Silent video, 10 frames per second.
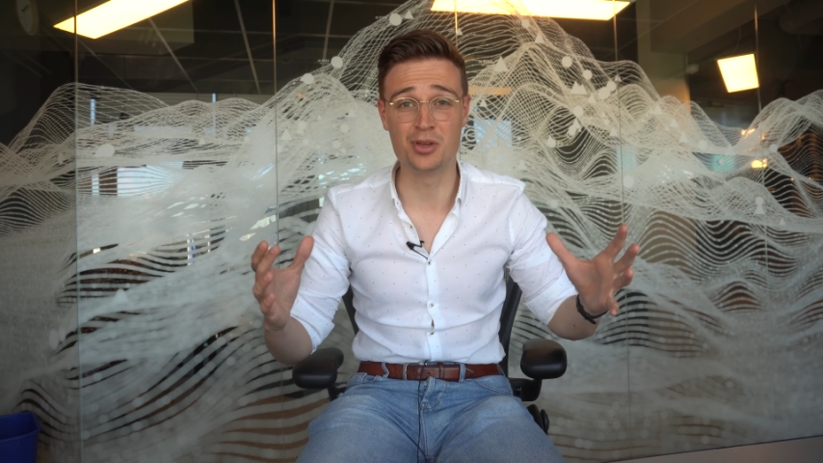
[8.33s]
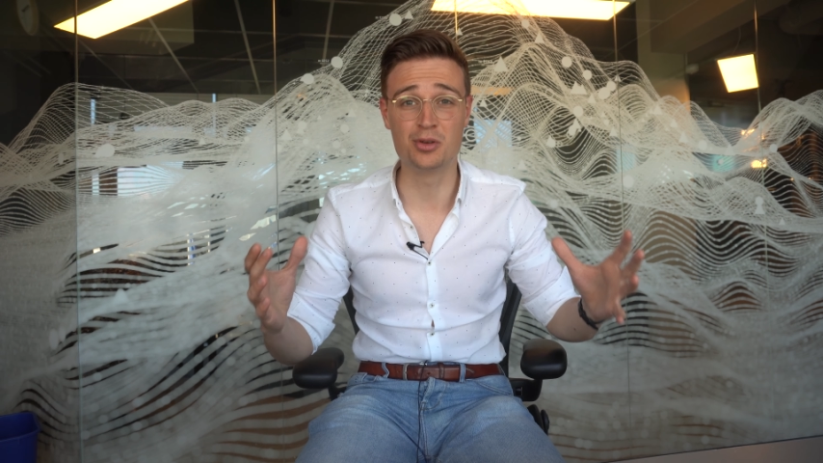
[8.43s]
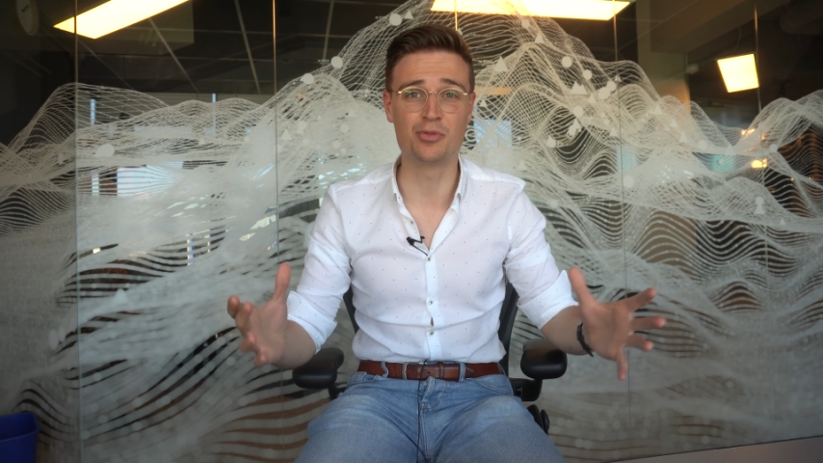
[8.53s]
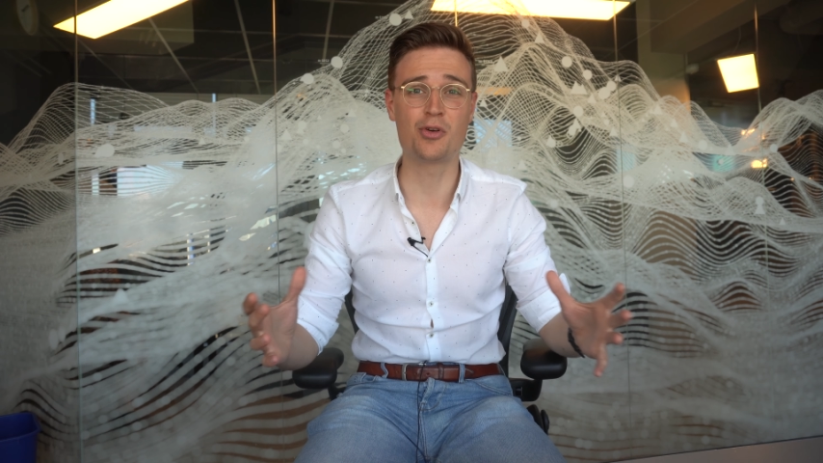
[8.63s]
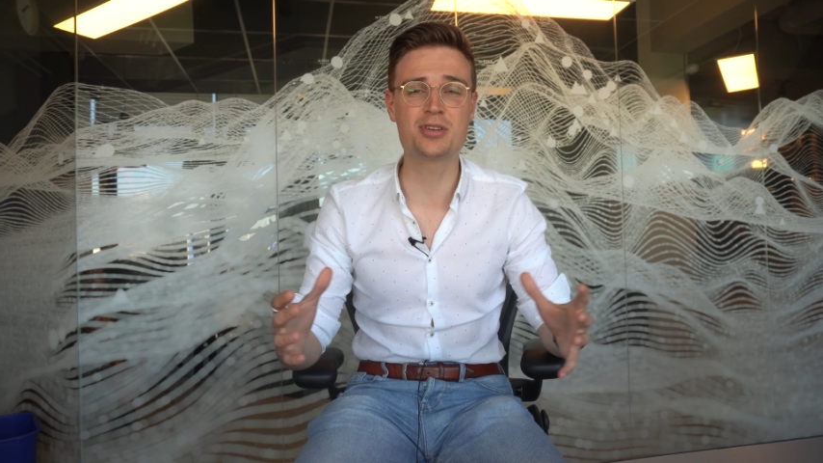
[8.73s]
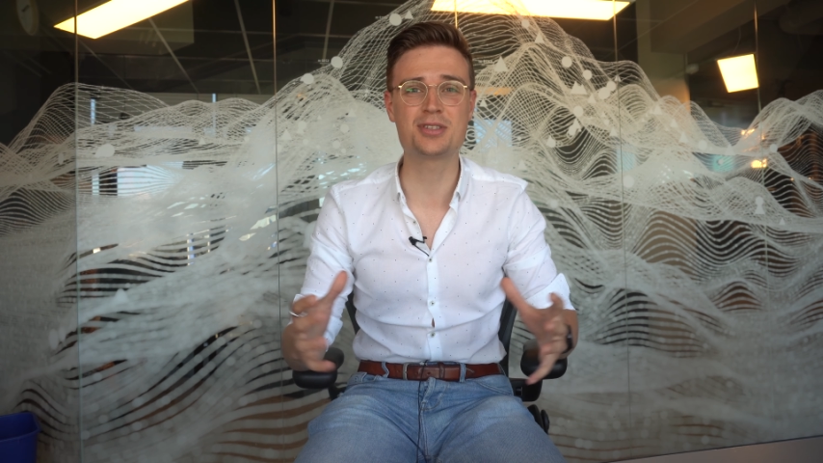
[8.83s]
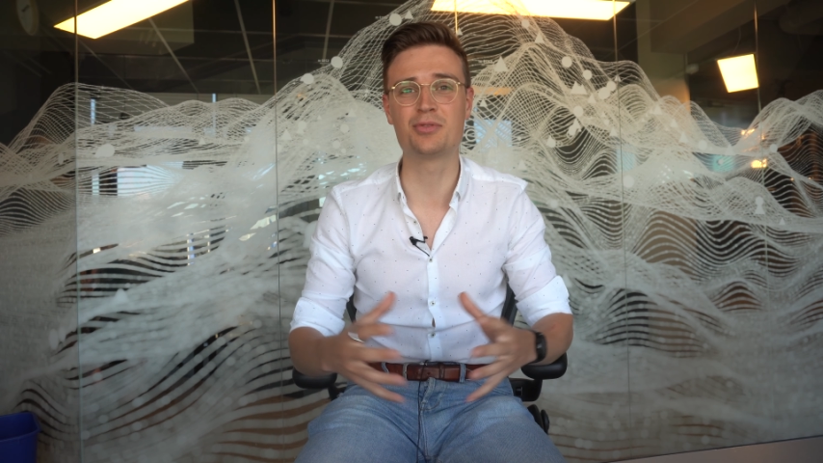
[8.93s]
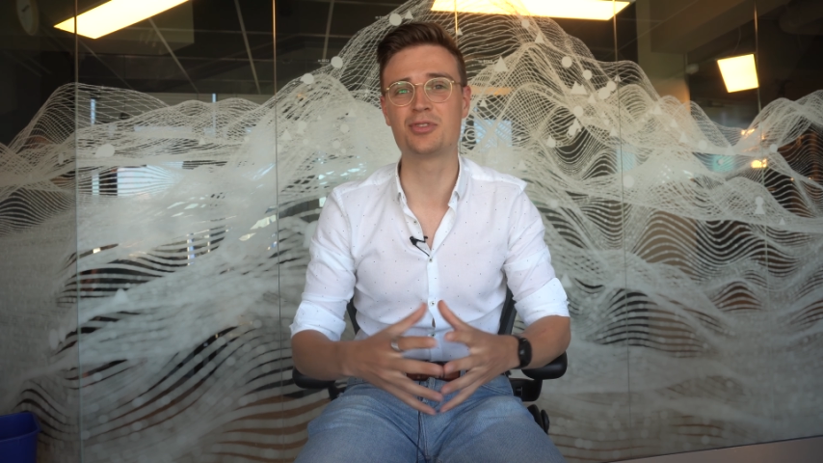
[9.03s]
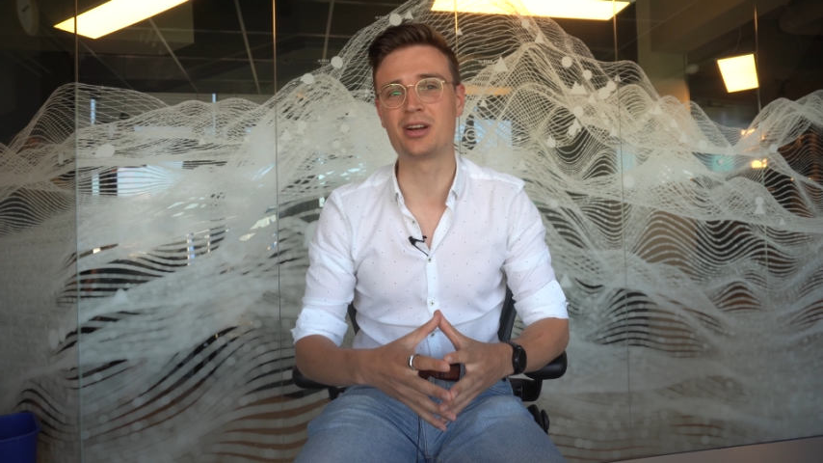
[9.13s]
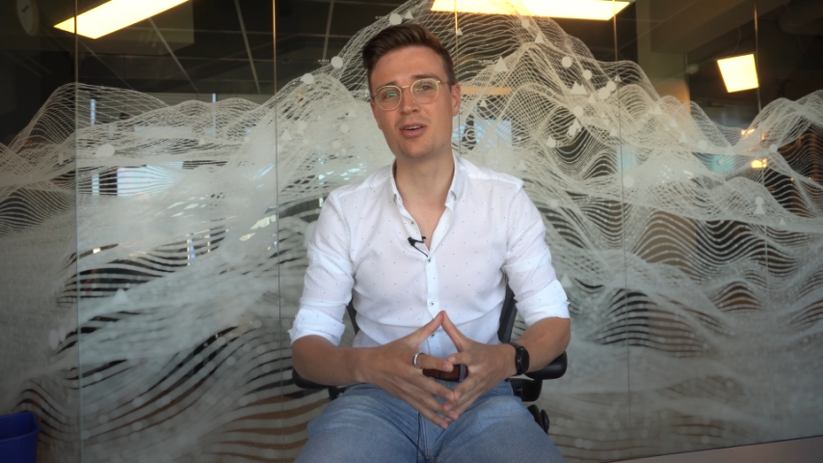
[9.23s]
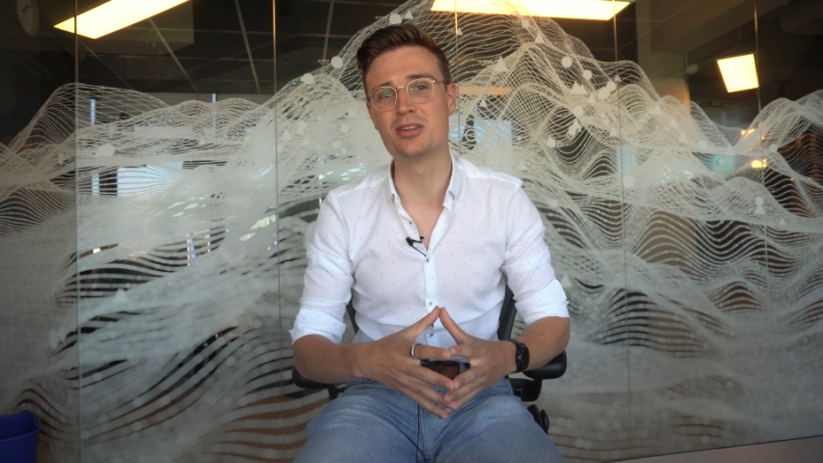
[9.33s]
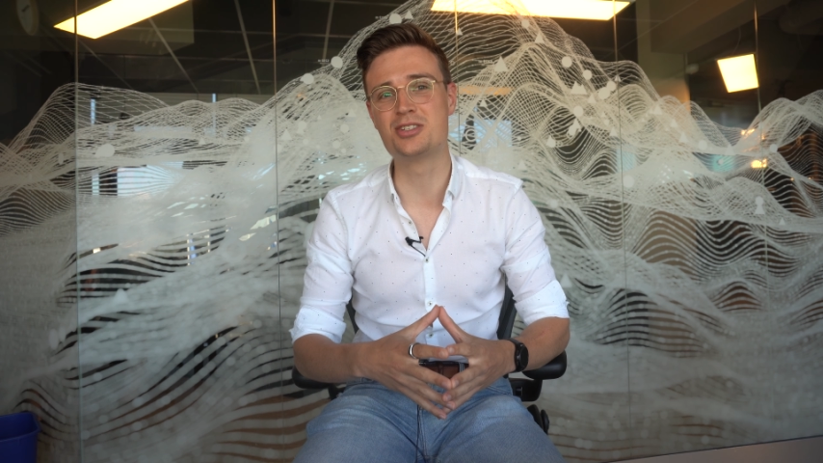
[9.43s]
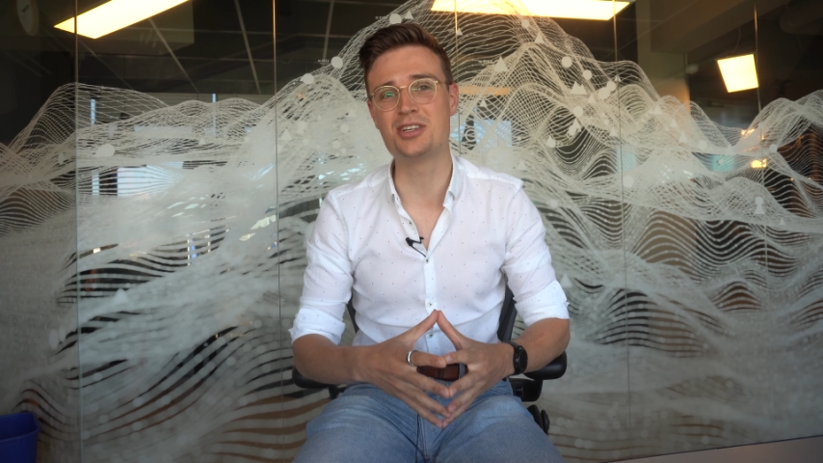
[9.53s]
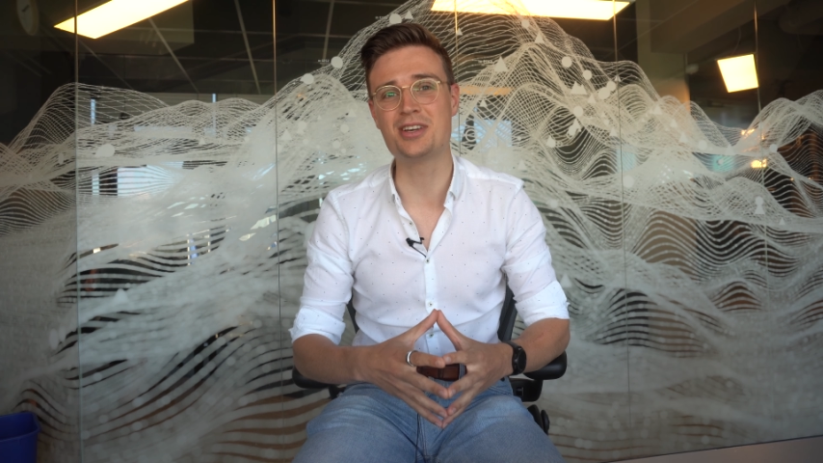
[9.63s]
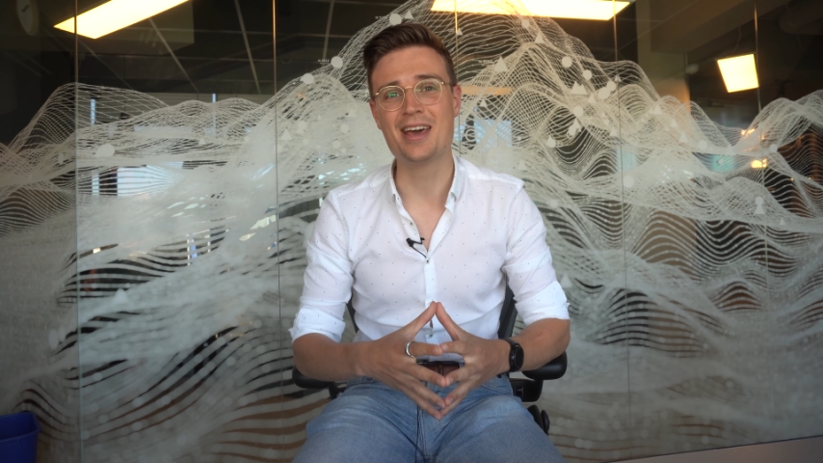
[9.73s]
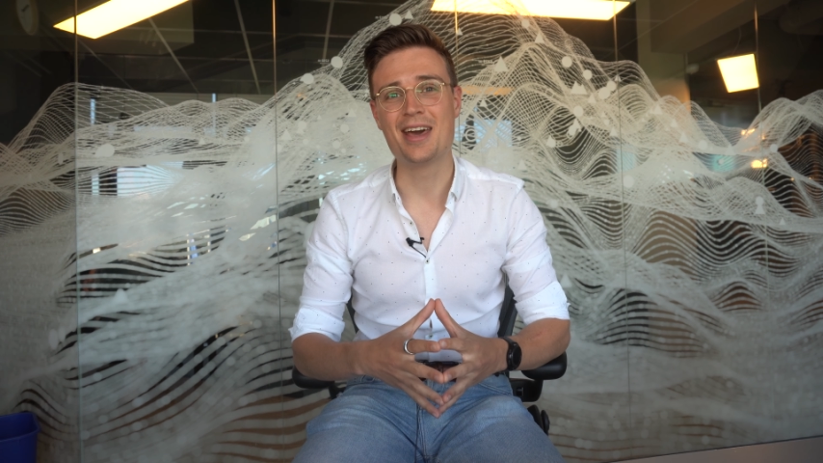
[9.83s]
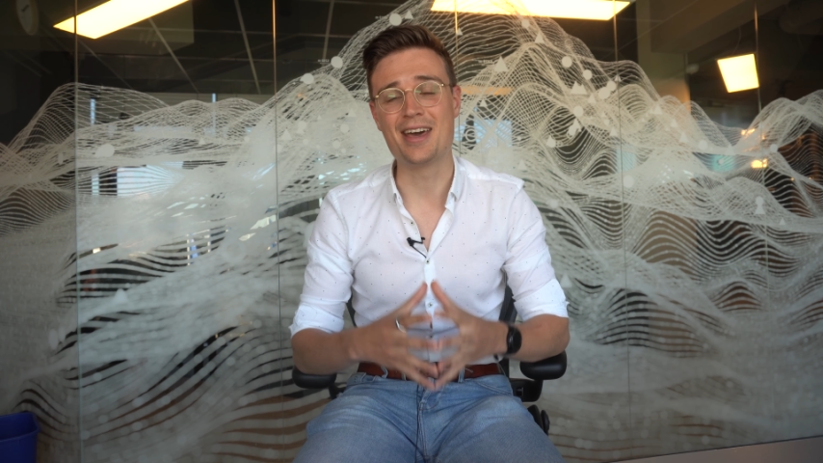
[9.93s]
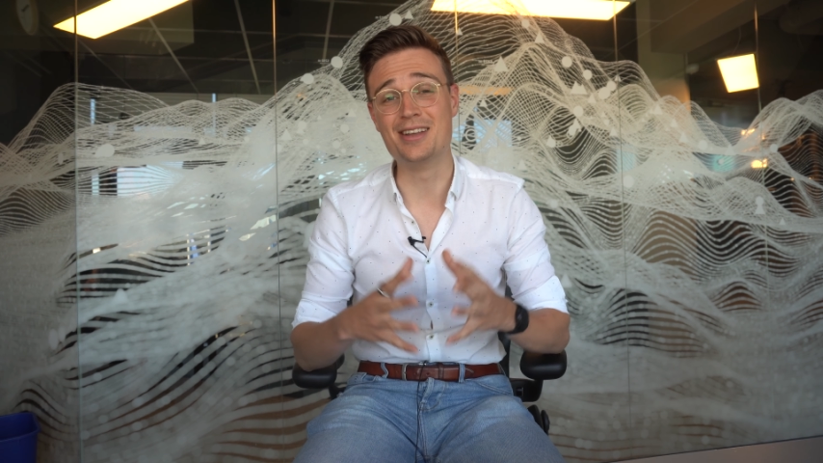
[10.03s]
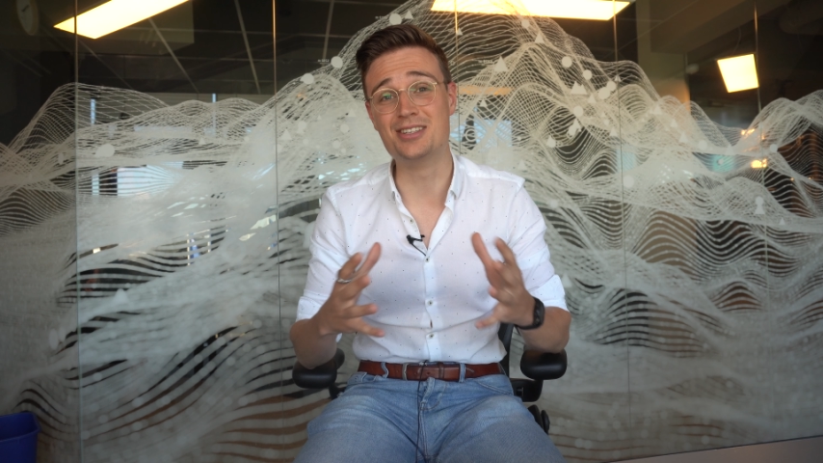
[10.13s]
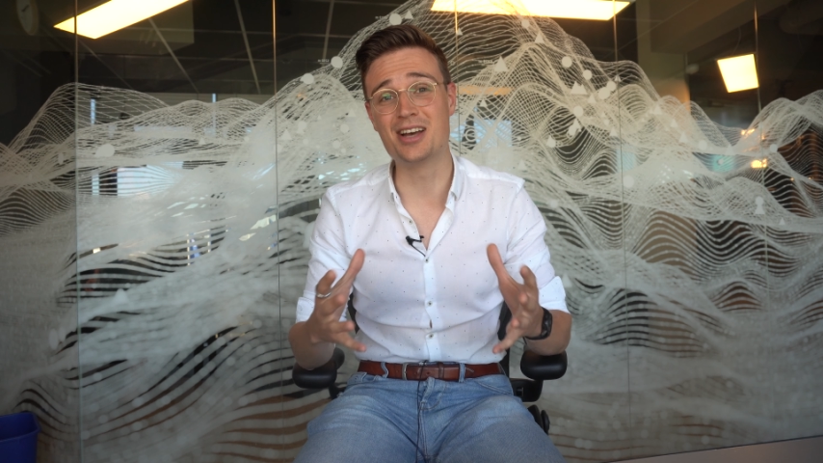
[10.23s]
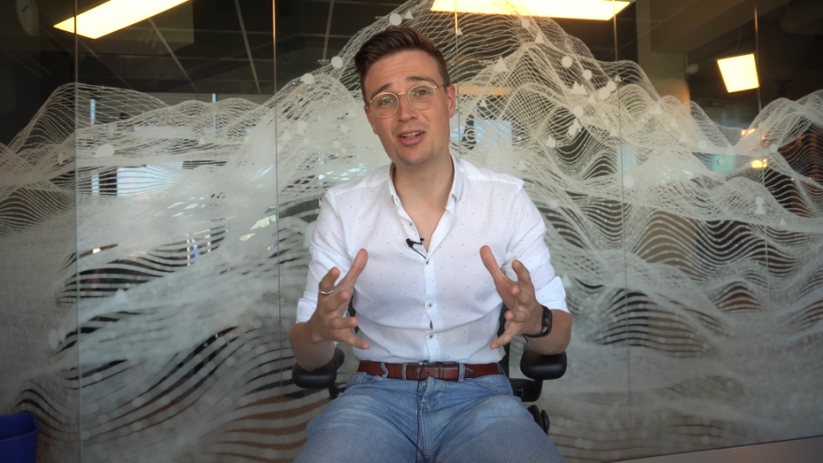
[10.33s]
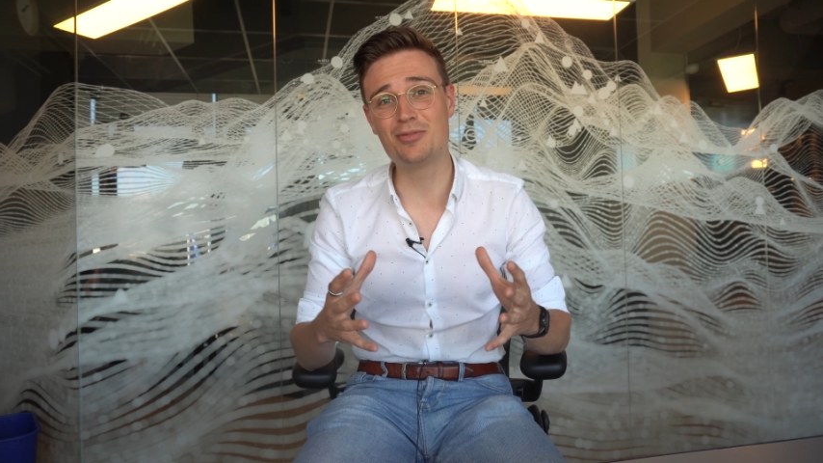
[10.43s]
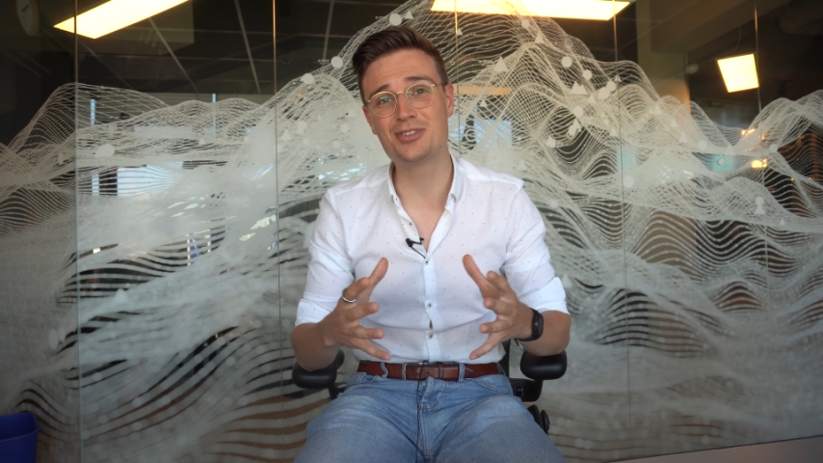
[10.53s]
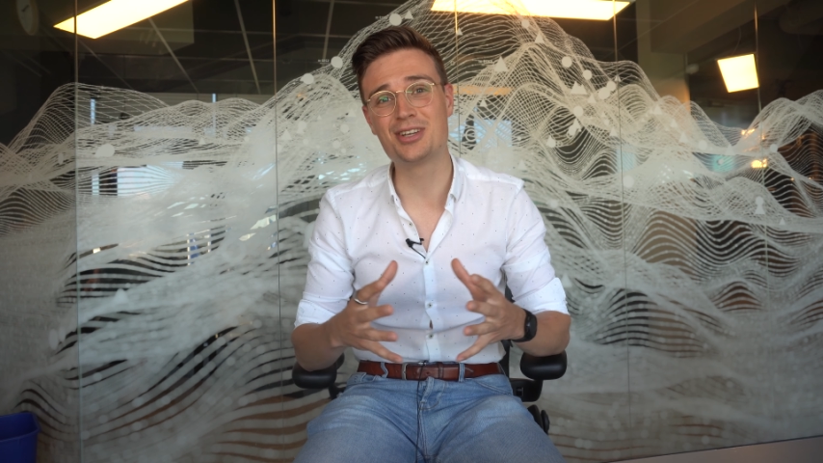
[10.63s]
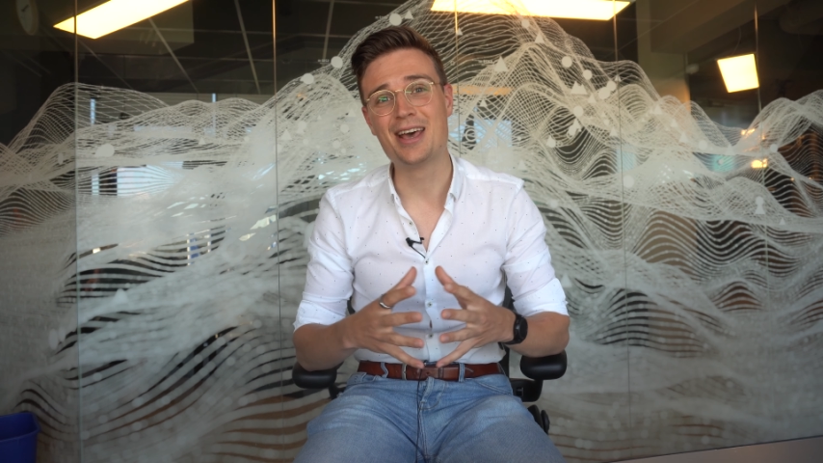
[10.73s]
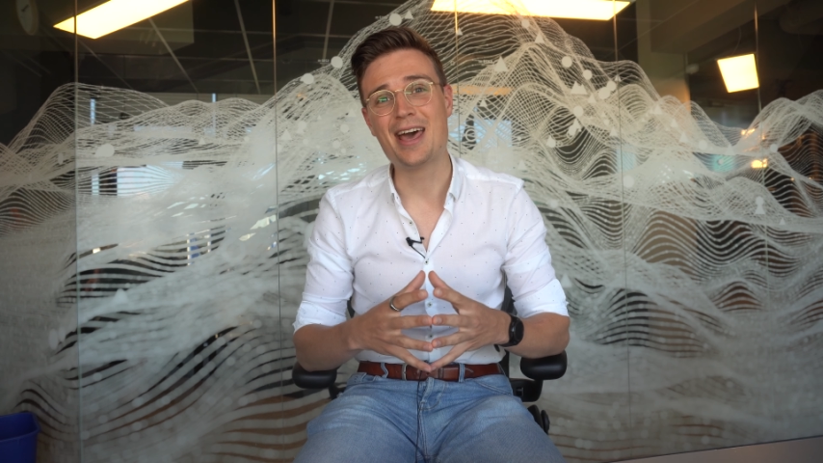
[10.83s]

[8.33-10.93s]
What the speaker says: the University of Technology in Delft.